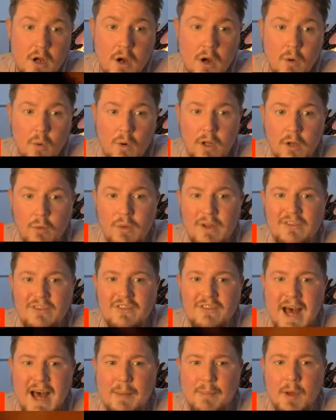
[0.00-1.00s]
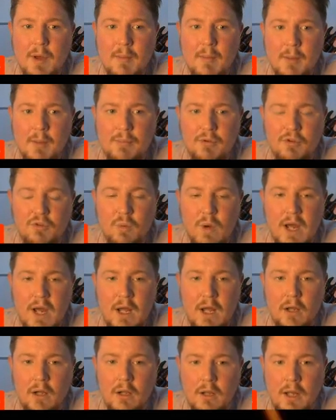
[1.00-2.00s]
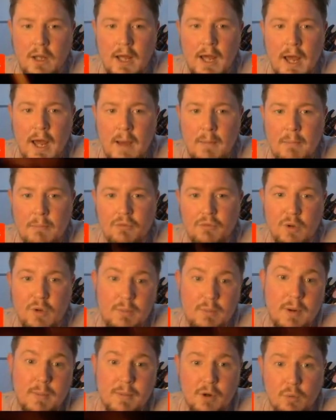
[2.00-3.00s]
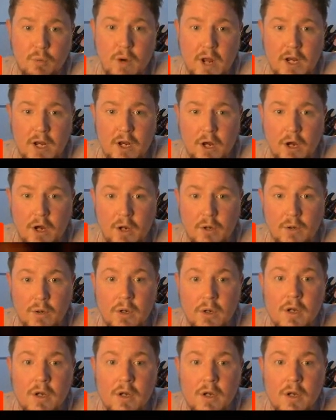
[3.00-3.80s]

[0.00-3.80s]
we'll snap him up as well. So he'll probably go right now.